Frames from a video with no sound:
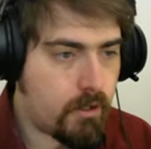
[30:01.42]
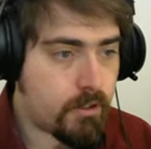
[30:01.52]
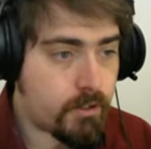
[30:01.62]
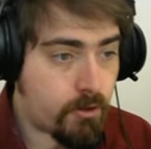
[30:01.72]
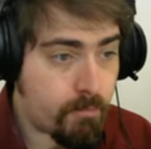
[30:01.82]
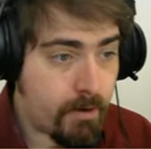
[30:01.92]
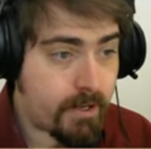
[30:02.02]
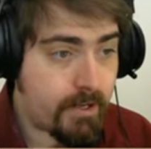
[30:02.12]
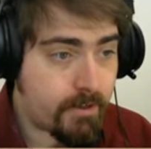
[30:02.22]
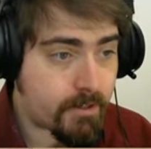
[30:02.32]
So the
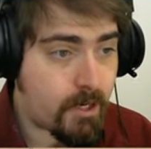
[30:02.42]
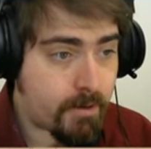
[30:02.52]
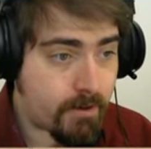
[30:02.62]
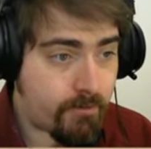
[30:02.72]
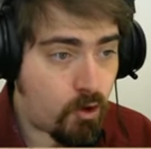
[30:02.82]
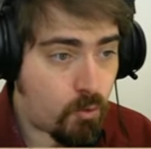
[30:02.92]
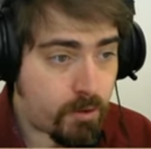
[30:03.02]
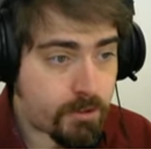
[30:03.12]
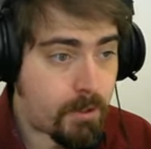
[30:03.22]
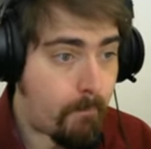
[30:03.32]
monkey is coming
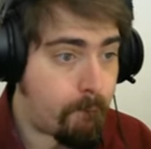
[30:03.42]
forward,